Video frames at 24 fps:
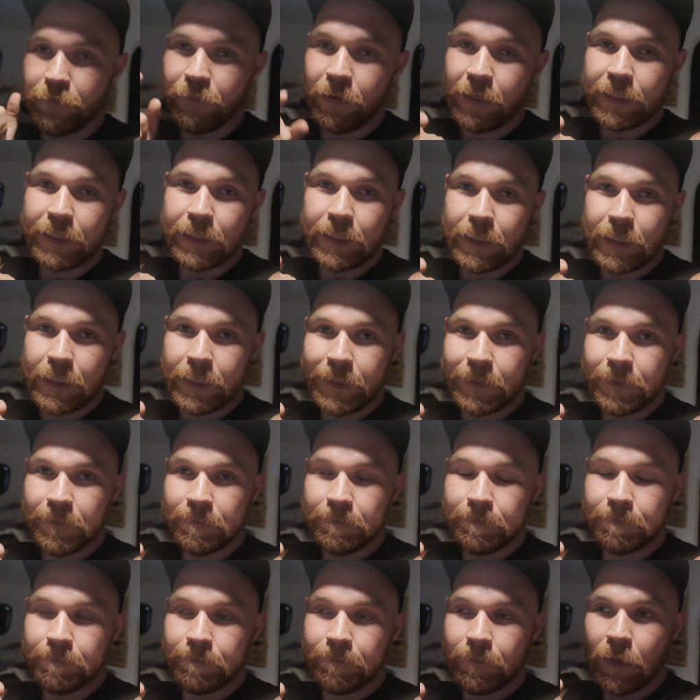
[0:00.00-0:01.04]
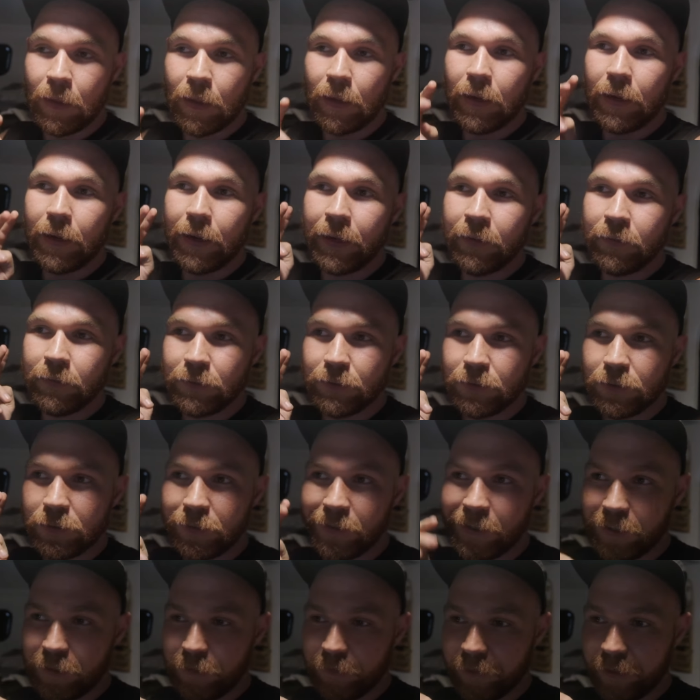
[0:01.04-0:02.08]
a fight tonight, and there's
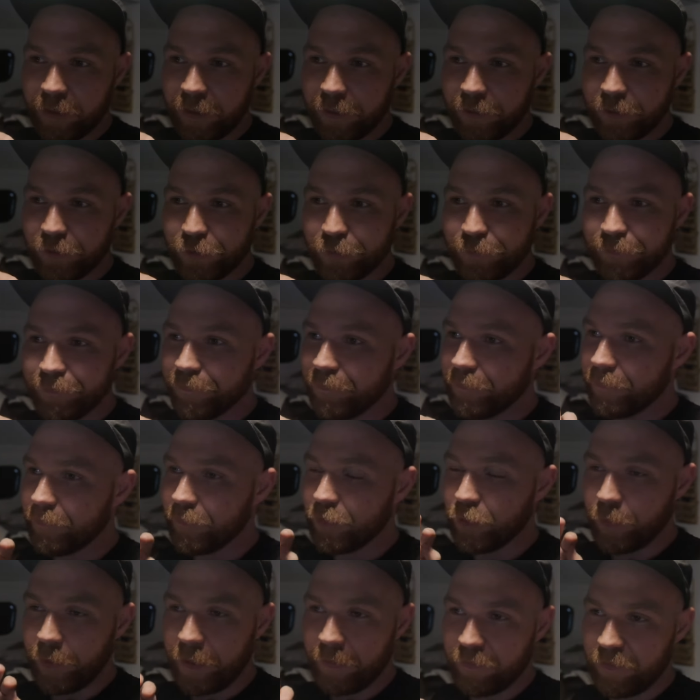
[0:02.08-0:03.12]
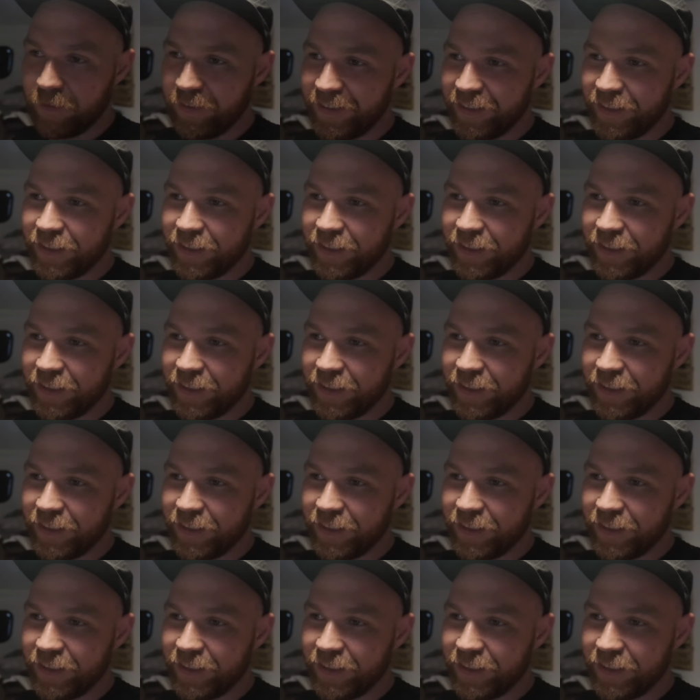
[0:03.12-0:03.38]
Stranger Things, so we have to